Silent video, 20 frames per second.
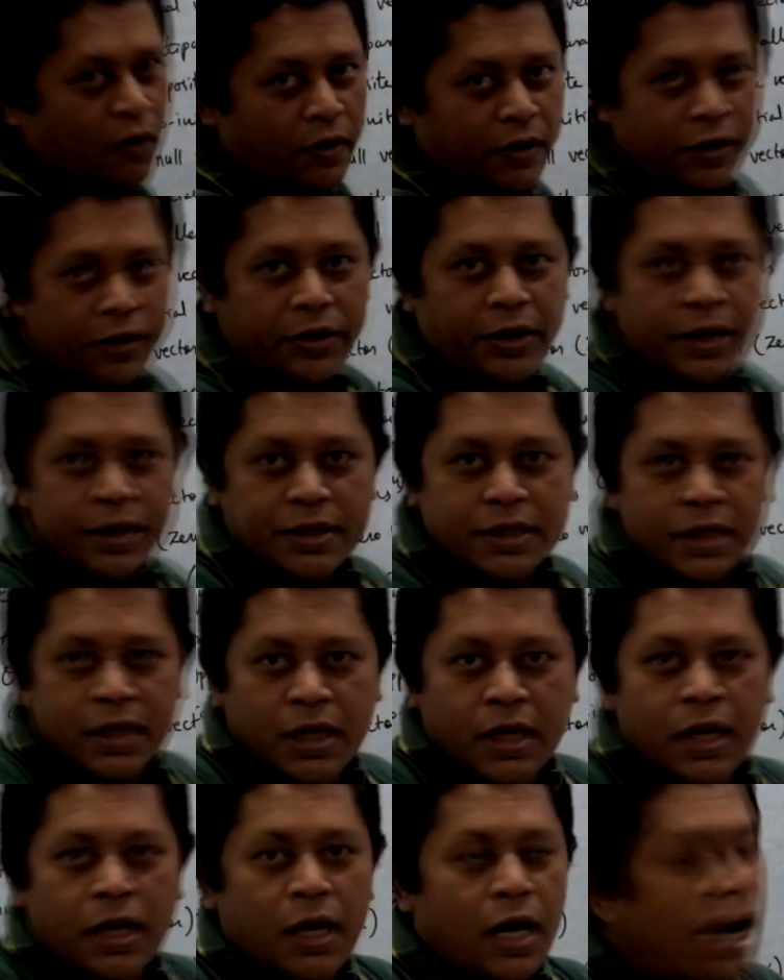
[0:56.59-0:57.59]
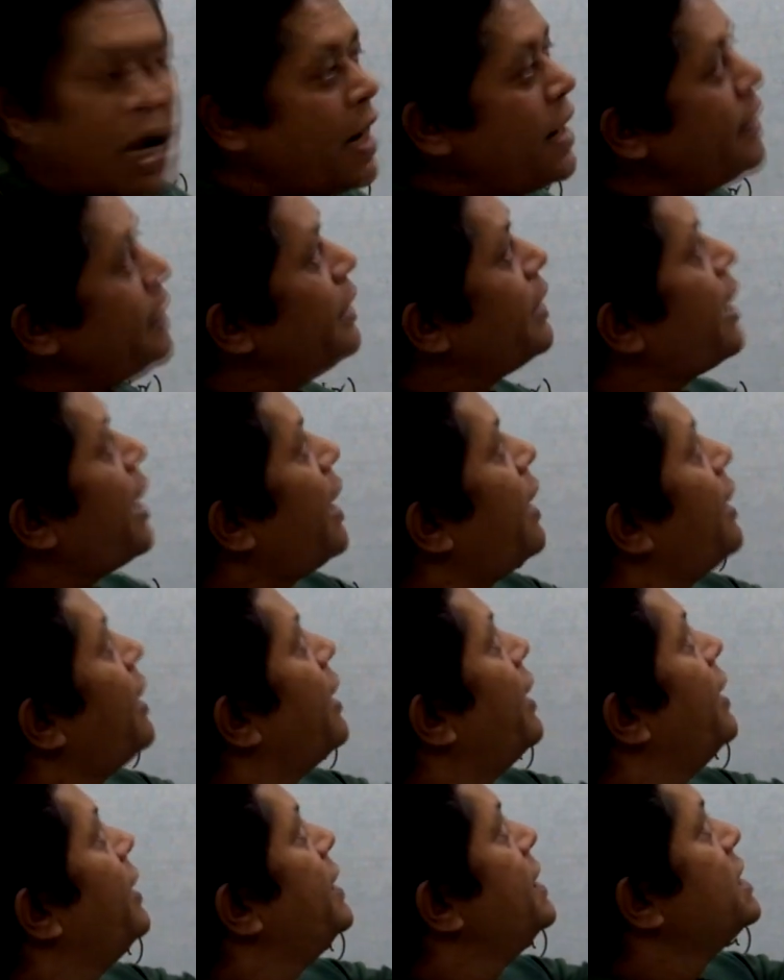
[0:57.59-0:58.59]
quantities. Another
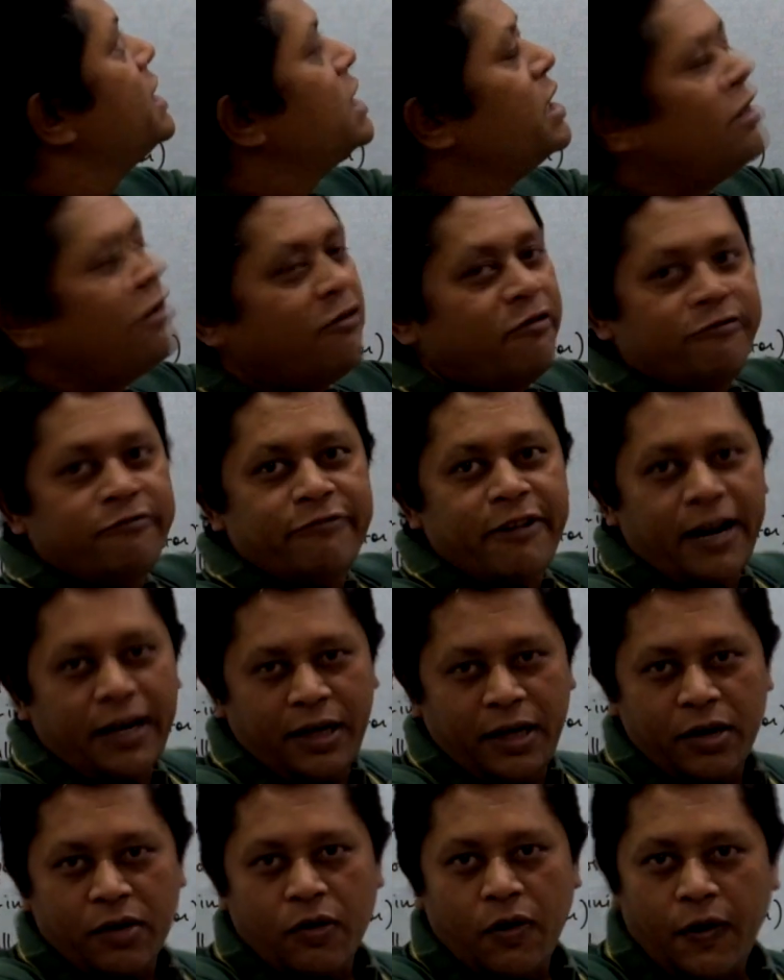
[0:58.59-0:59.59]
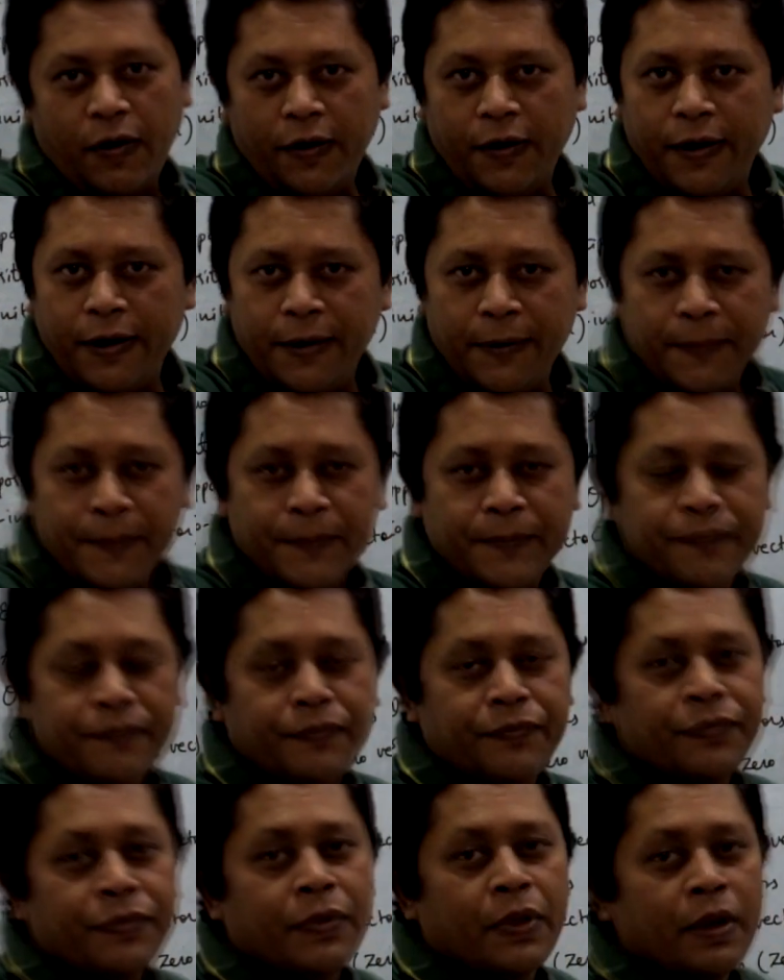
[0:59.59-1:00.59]
category is vector quantity.
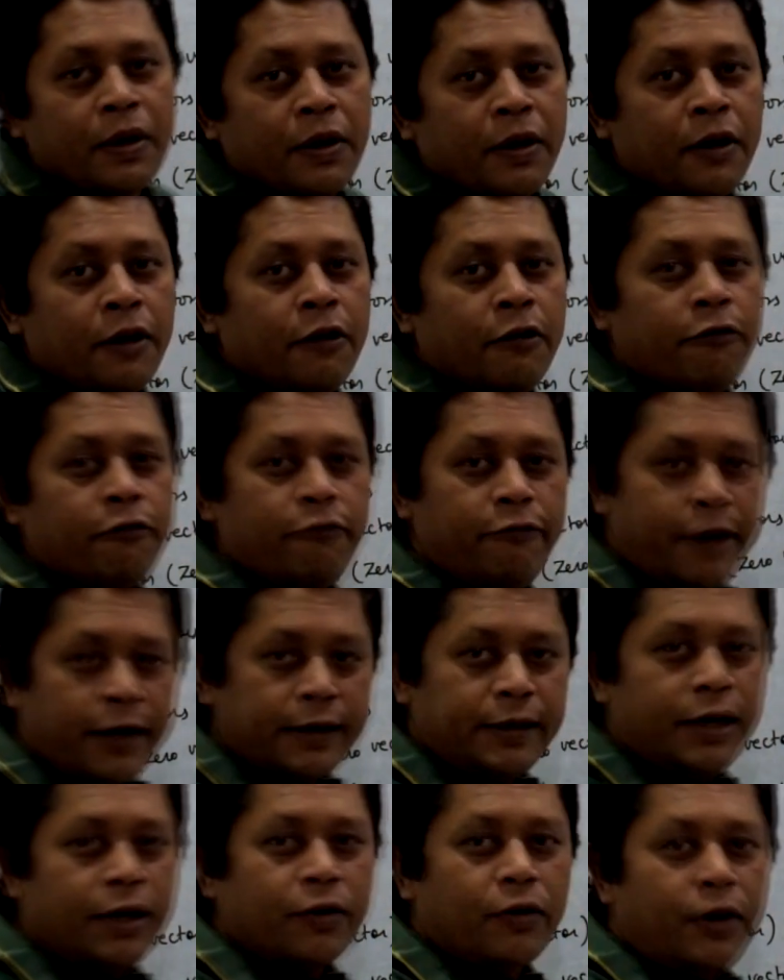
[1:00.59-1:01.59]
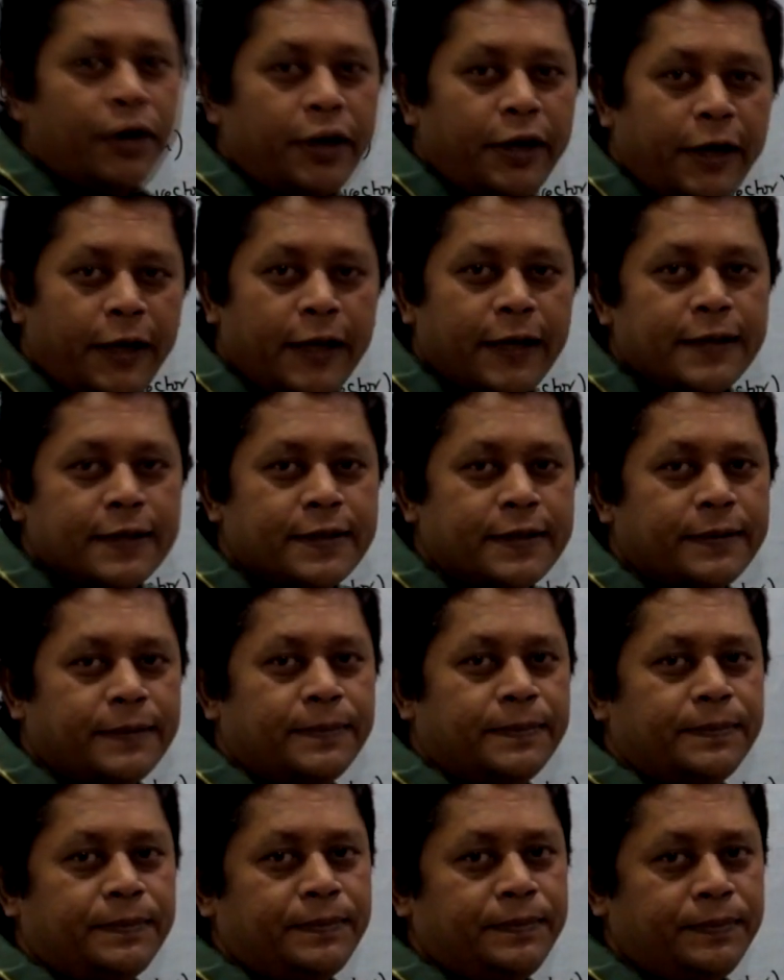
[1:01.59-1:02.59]
Vector quantities,
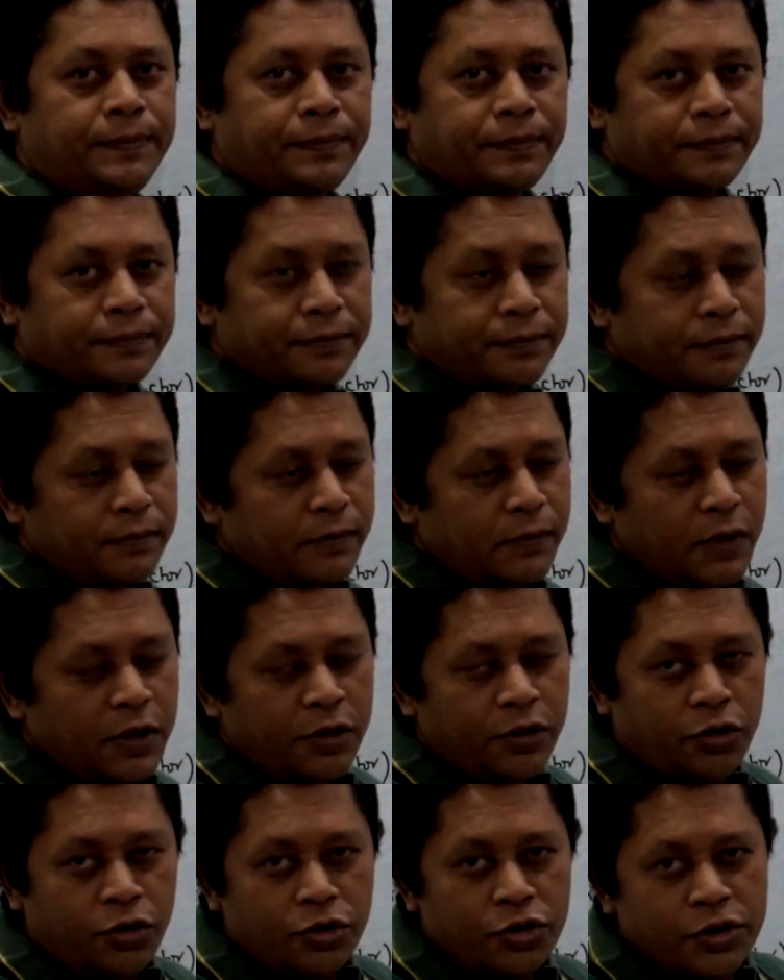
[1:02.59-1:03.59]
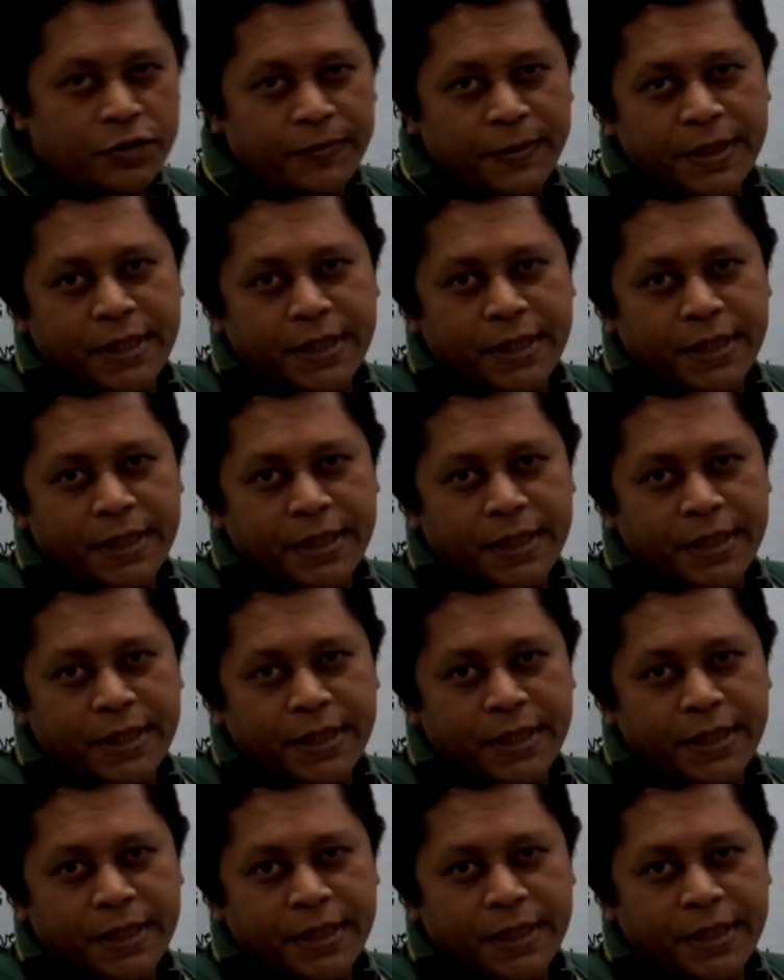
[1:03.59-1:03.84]
those